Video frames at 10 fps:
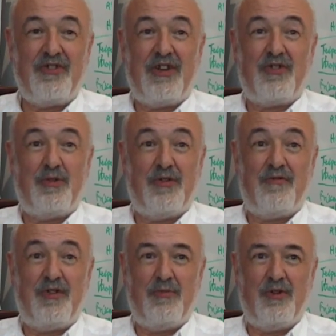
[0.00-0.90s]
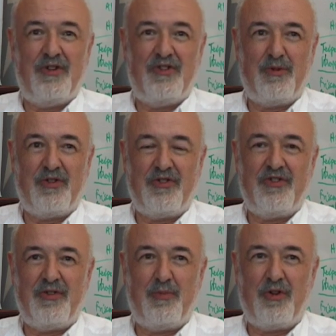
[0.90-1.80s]
is, that's where free will is, because this
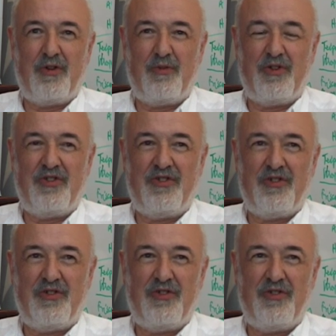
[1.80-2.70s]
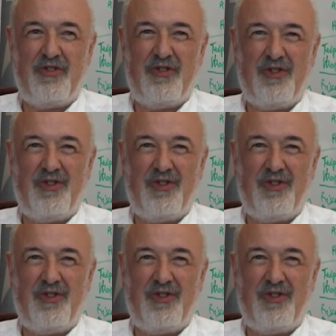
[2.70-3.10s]
is the point where decisions,